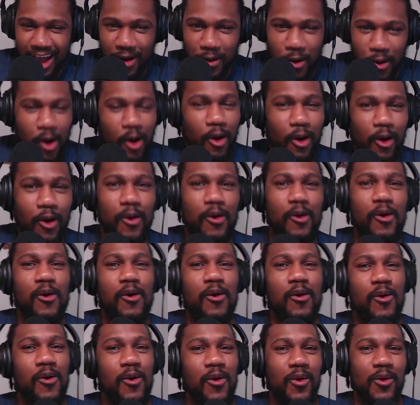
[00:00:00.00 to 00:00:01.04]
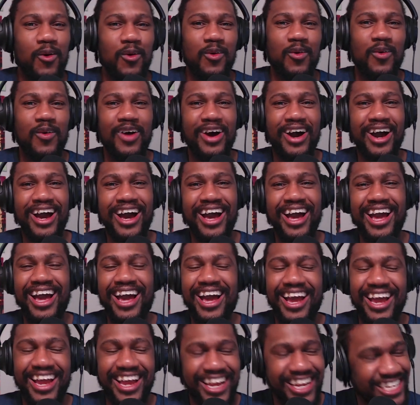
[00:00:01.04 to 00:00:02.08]
Woo!
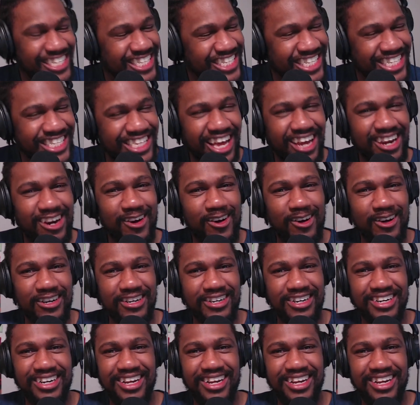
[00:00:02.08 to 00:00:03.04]
Isn't that good,